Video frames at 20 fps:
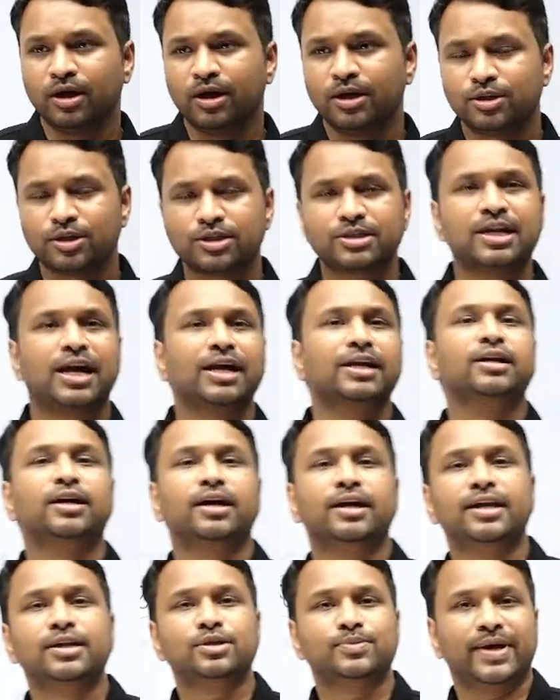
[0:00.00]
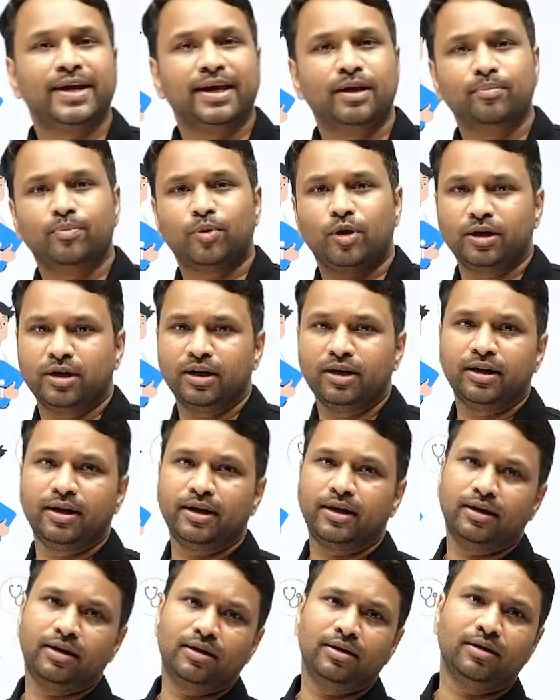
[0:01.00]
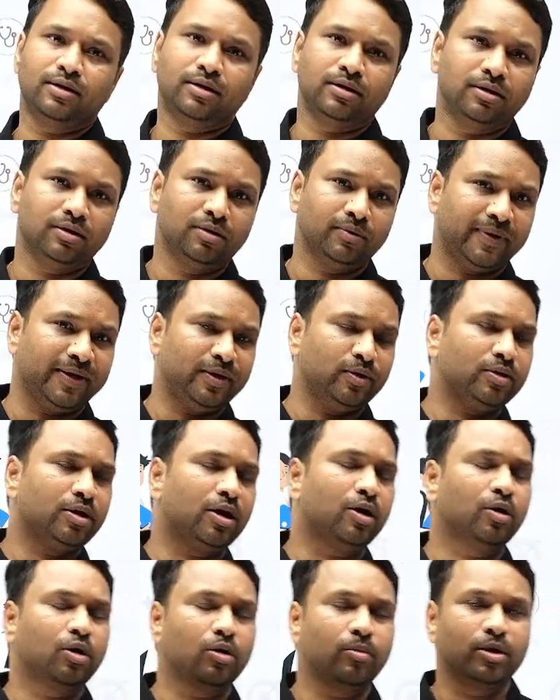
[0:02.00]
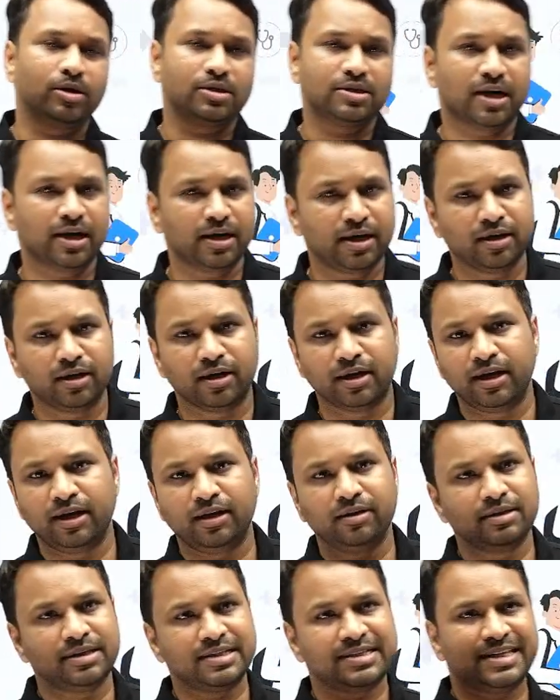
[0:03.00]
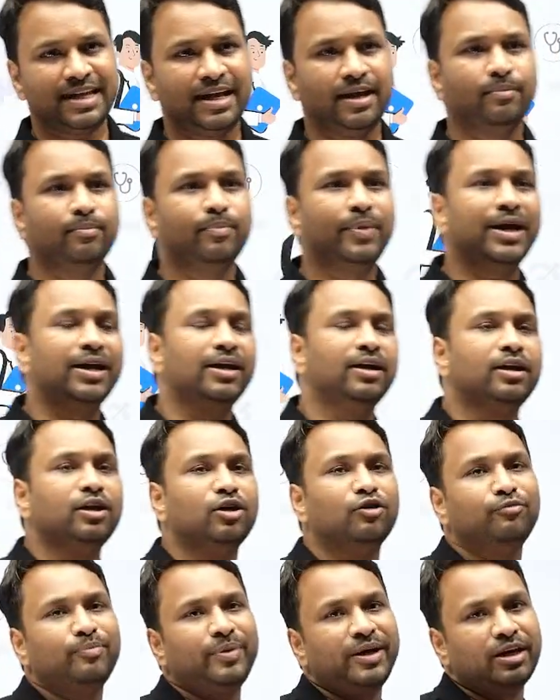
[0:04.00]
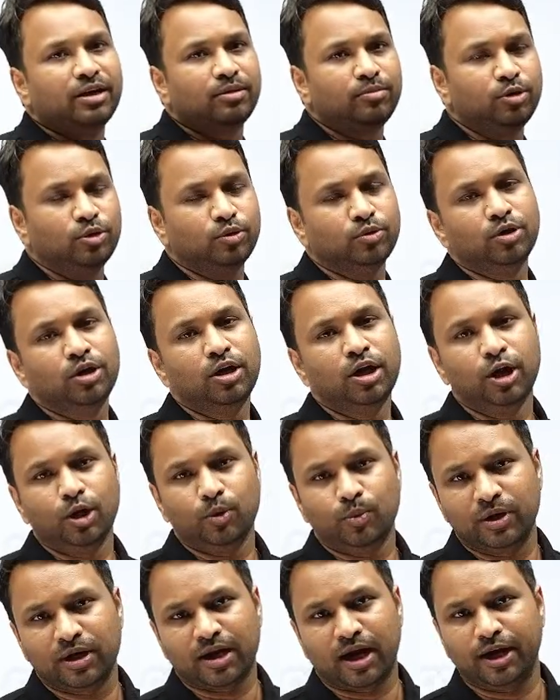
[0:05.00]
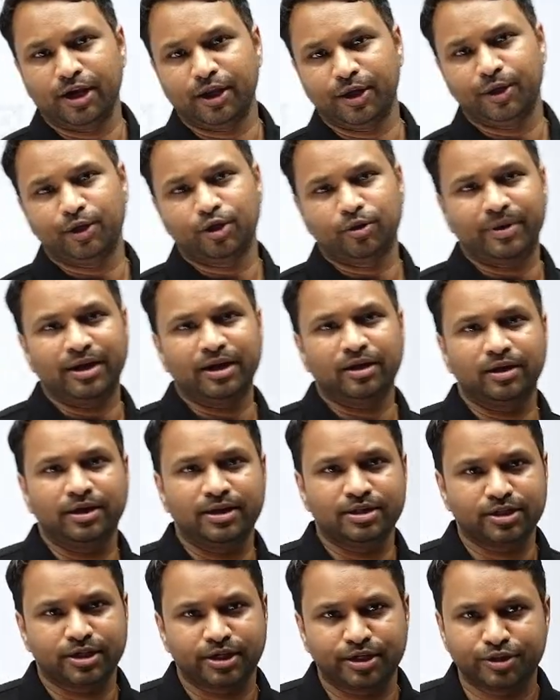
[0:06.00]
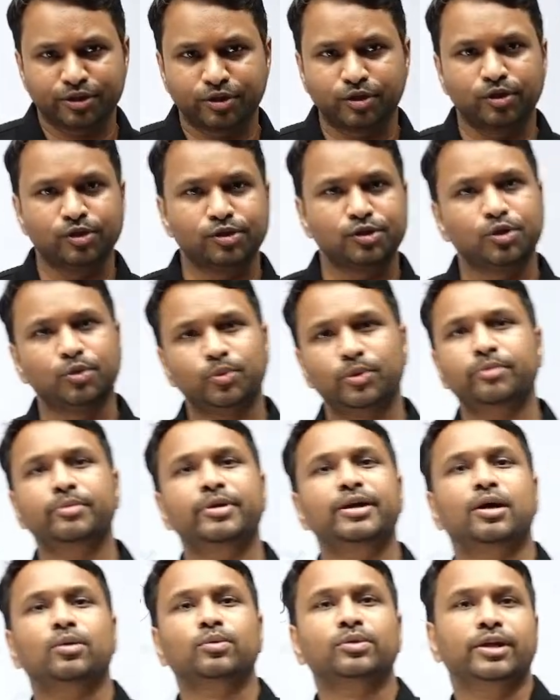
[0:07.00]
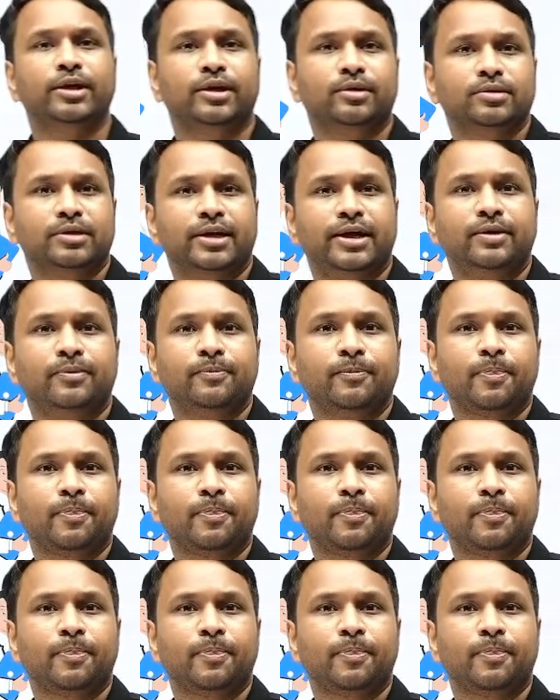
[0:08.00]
So starting early is very important, and when you talk about starting early, the same pedigree of PW will continue your medical education also, will be down there, right?